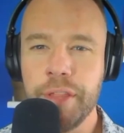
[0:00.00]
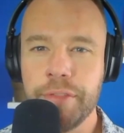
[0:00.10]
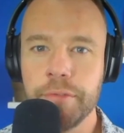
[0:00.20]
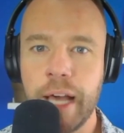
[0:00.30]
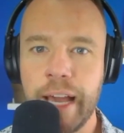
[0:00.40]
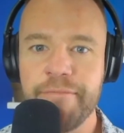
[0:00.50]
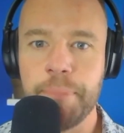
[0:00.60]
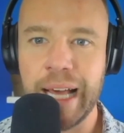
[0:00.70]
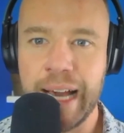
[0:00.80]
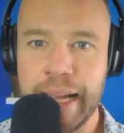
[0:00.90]
through life
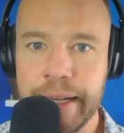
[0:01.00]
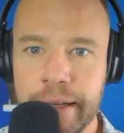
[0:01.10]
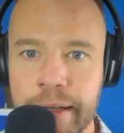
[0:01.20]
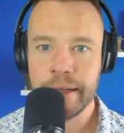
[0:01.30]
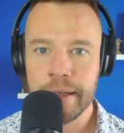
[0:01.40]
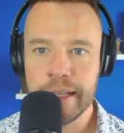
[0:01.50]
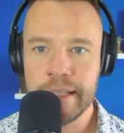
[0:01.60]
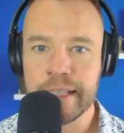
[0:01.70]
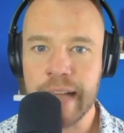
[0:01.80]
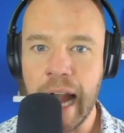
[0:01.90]
blind?
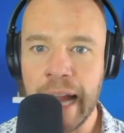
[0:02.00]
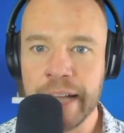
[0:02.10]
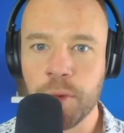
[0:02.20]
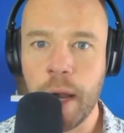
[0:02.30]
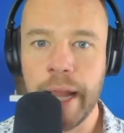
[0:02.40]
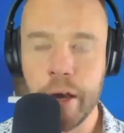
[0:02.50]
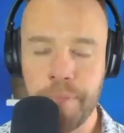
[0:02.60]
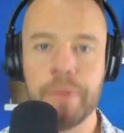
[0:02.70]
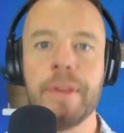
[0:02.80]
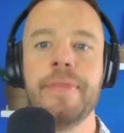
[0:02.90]
This is Eyes Wide
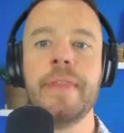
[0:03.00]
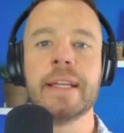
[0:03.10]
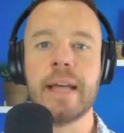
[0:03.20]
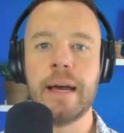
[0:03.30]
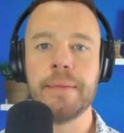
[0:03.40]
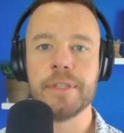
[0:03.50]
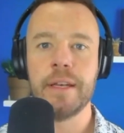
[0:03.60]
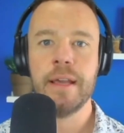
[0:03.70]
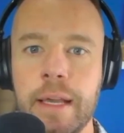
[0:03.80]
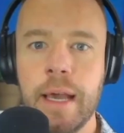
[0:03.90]
Open with Nick
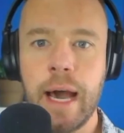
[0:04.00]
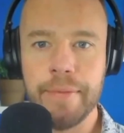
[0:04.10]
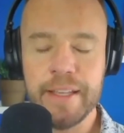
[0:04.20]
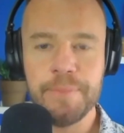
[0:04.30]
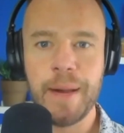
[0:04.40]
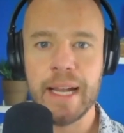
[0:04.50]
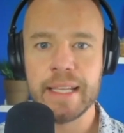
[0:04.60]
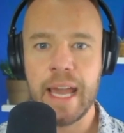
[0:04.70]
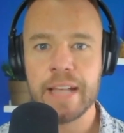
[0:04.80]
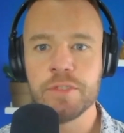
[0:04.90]
Thompson. On this
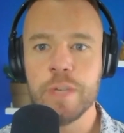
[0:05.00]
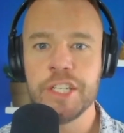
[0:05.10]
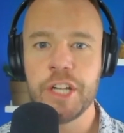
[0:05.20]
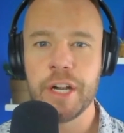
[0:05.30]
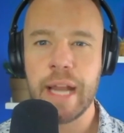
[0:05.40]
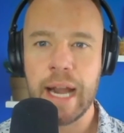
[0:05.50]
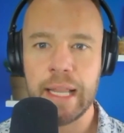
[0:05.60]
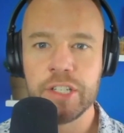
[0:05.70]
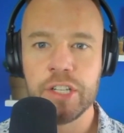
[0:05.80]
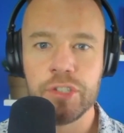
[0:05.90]
podcast, we share
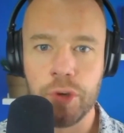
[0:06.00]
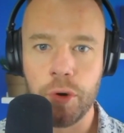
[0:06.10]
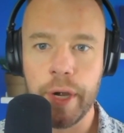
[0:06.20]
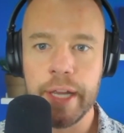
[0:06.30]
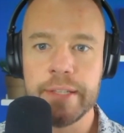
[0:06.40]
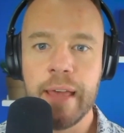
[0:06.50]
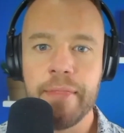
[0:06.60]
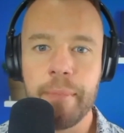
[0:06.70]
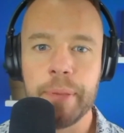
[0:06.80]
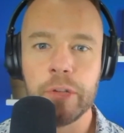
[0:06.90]
knowledge and stories
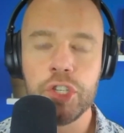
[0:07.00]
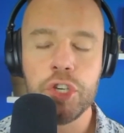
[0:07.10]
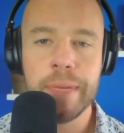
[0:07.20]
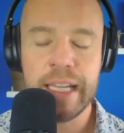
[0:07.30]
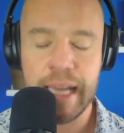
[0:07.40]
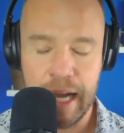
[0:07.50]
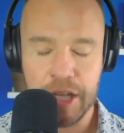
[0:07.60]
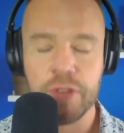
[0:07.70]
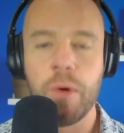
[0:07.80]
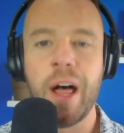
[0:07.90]
that build human
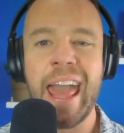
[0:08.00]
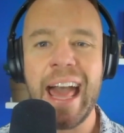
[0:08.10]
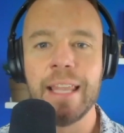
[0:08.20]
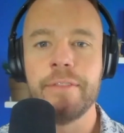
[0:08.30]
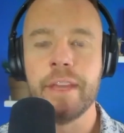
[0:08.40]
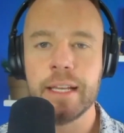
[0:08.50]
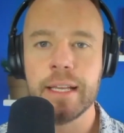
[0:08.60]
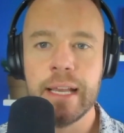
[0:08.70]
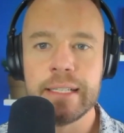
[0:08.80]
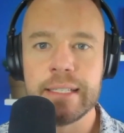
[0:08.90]
connection while
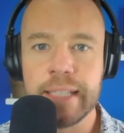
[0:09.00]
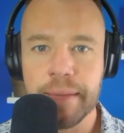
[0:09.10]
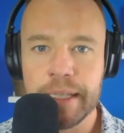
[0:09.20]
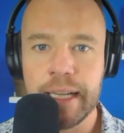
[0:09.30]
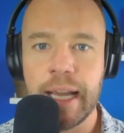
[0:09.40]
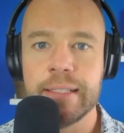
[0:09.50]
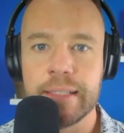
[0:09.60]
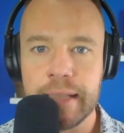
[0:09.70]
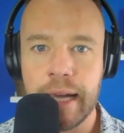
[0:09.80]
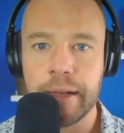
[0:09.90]
elevating stigmatized
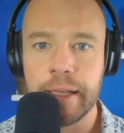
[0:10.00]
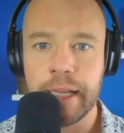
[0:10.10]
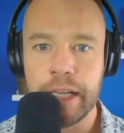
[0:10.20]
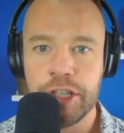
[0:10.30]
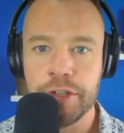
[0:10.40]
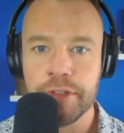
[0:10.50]
societal issues